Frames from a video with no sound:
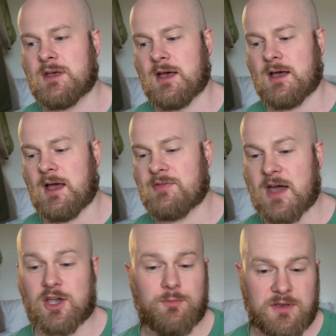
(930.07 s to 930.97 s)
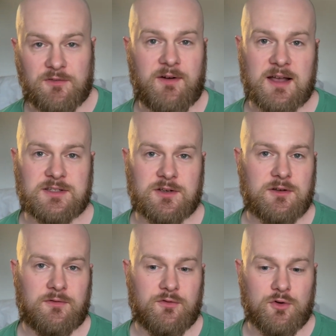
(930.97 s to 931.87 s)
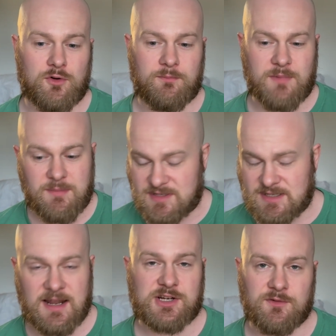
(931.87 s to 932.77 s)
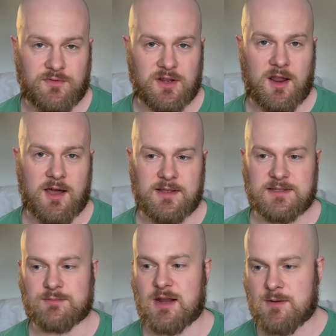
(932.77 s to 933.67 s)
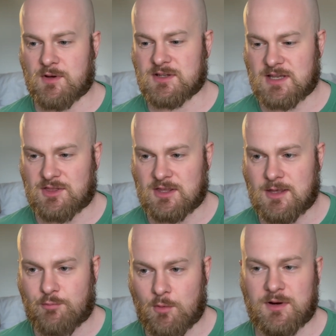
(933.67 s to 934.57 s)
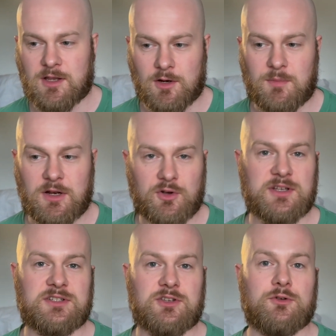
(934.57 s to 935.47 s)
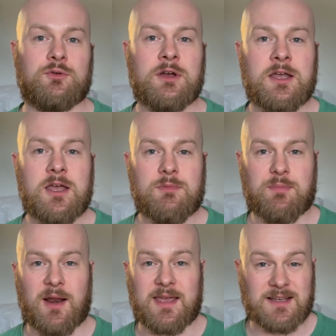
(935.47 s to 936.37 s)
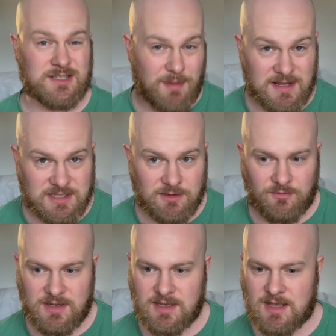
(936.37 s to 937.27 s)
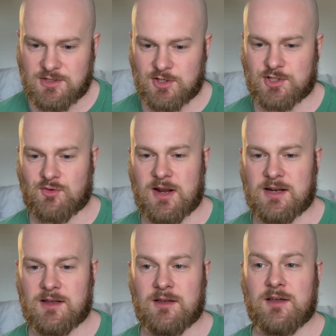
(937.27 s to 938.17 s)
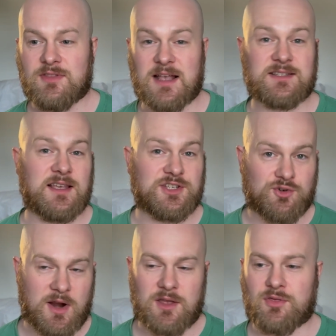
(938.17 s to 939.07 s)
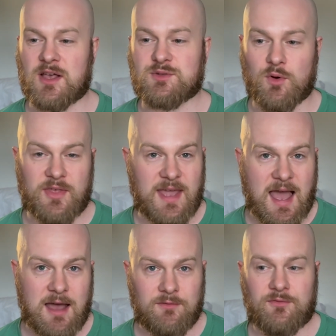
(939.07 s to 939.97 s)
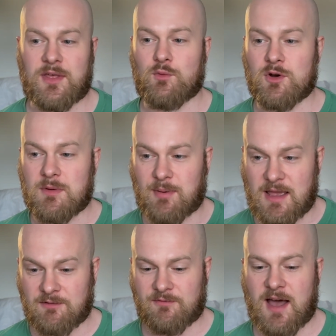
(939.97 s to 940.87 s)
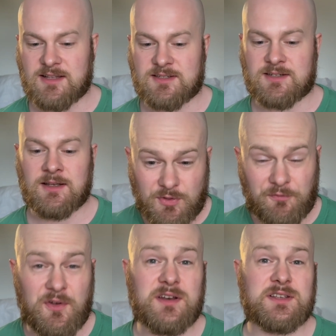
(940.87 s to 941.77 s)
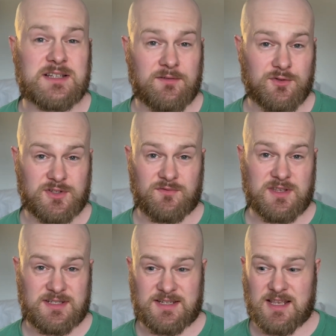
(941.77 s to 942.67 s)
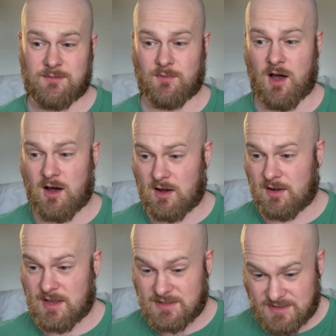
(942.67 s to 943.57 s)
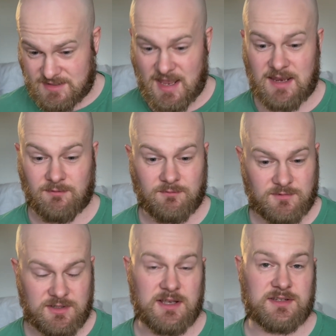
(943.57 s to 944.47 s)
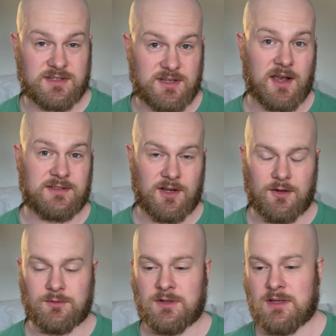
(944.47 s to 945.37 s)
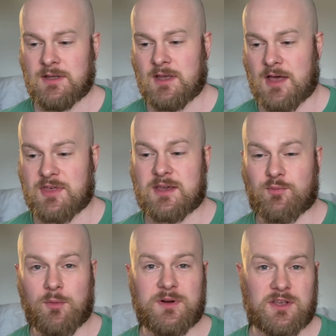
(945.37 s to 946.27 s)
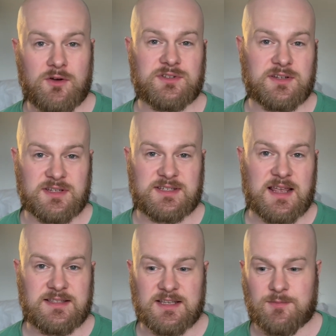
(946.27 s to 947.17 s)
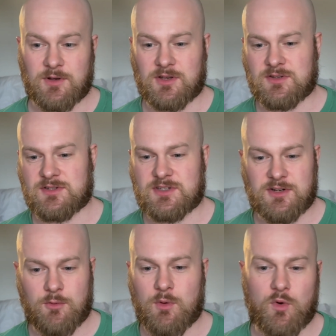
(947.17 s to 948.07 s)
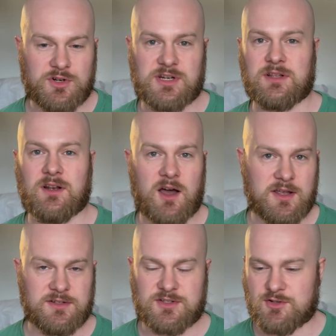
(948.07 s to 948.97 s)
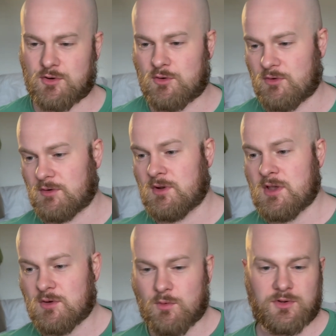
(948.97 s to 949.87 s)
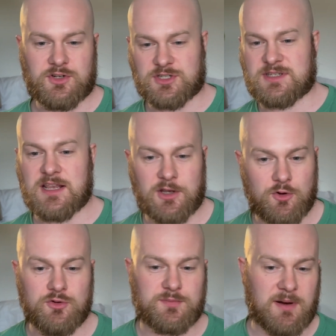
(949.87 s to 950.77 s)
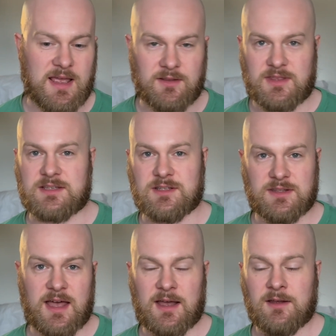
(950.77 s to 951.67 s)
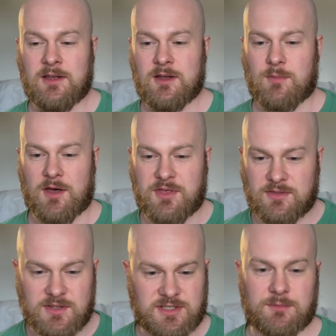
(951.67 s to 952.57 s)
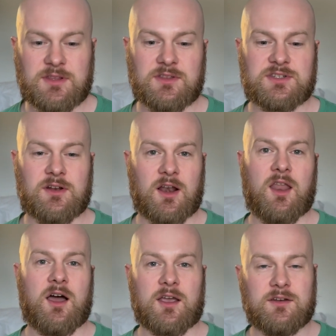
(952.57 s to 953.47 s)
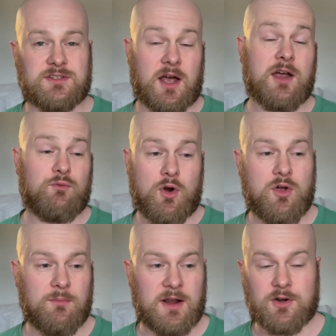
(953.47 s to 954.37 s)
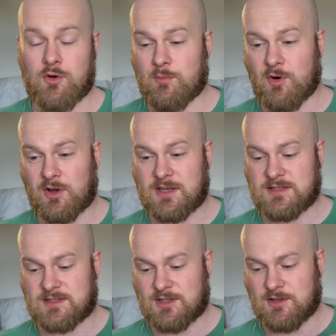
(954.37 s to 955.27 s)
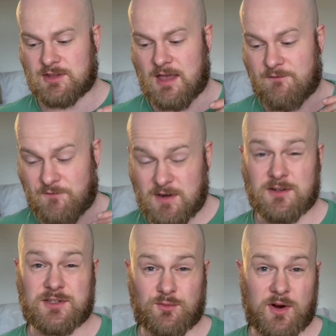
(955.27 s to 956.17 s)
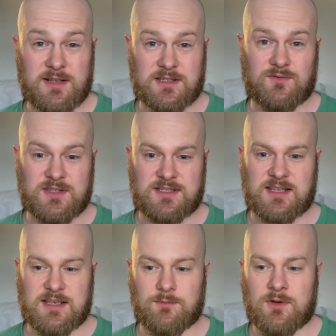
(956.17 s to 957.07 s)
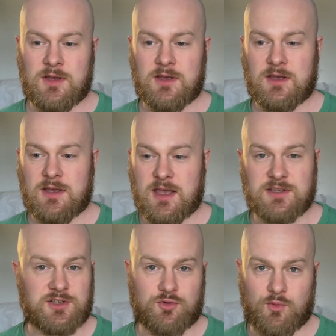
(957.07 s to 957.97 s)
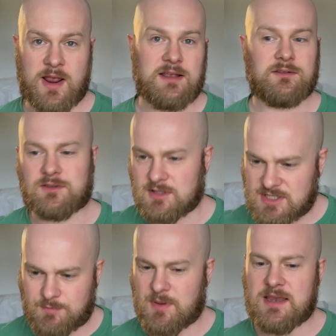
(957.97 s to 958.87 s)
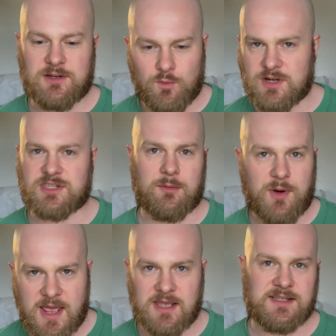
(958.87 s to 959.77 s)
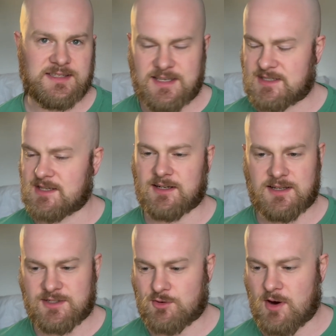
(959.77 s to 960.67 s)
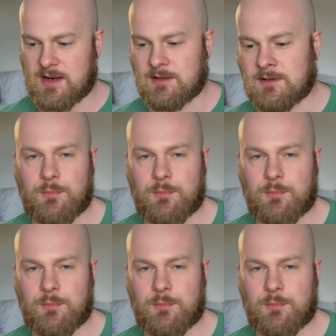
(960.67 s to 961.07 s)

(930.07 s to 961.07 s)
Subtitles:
And that could be a factor for maybe selection for the Lions, mainly because I think they're probably going to be looking to be playing expansively against Australia. That's their strength. That's what they have. They want to be playing fast. The fitness levels of this team are insane, as a side note. I think it probably goes understated because, you know, we're watching a Lions tour and we're just seeing who's playing this and that. But I think that's something that's underlying, and as I wrote in my notebook, is that their fitness rates of this team is great. The speed at which they're playing consistently is great.